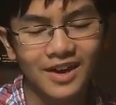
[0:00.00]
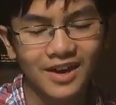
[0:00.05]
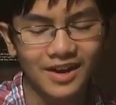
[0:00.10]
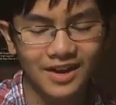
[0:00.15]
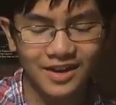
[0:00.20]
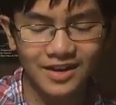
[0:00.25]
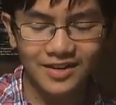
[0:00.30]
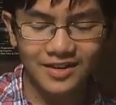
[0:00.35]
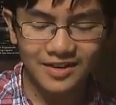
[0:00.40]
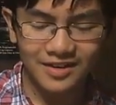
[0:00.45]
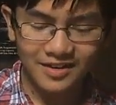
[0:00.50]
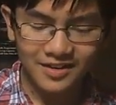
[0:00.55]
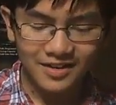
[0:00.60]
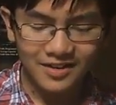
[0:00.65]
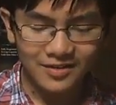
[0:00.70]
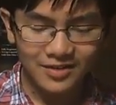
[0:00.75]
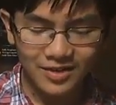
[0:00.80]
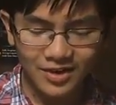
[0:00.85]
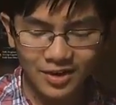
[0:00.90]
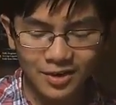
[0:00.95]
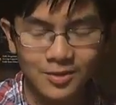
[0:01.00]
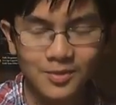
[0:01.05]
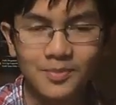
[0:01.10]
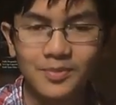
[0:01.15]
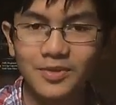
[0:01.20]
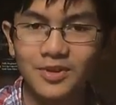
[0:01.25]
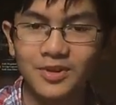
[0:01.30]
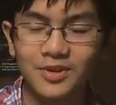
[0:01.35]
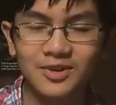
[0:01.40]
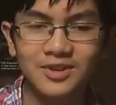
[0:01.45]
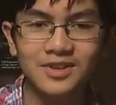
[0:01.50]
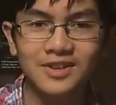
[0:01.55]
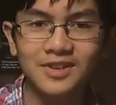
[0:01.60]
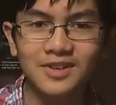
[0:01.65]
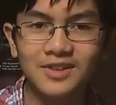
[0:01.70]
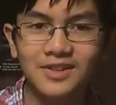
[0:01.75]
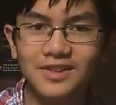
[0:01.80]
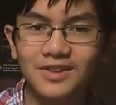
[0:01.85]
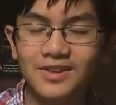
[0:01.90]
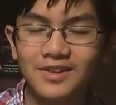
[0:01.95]
And for now, I'm going to
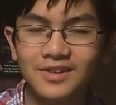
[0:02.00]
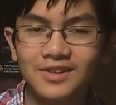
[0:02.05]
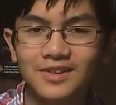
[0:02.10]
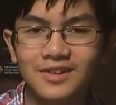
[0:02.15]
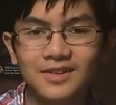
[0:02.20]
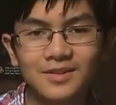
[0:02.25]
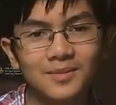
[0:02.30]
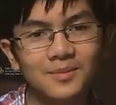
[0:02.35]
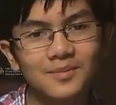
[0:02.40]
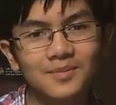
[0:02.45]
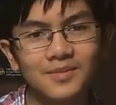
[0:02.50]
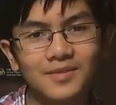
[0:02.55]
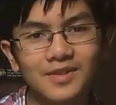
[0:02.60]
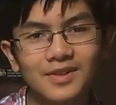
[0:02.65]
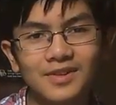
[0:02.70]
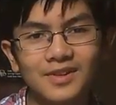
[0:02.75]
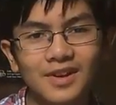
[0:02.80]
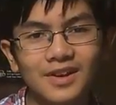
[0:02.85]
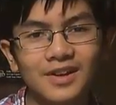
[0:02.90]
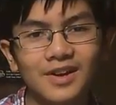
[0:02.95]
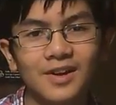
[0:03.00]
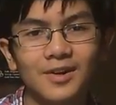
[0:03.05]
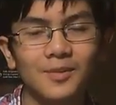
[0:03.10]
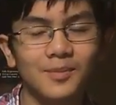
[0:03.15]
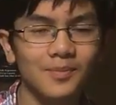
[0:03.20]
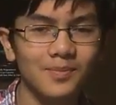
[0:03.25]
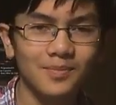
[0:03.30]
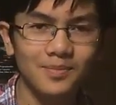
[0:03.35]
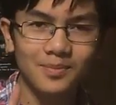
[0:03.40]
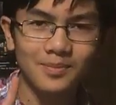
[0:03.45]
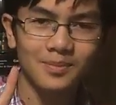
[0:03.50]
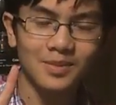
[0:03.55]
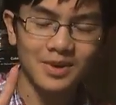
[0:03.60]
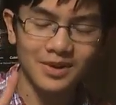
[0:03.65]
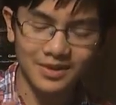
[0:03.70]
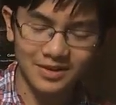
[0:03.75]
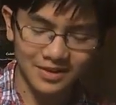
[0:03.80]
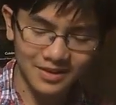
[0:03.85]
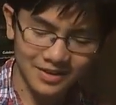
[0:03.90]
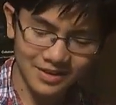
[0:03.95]
eat this. Signing out.
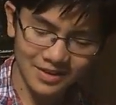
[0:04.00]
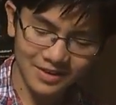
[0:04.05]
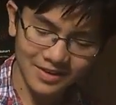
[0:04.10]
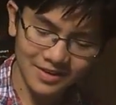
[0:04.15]
Peace.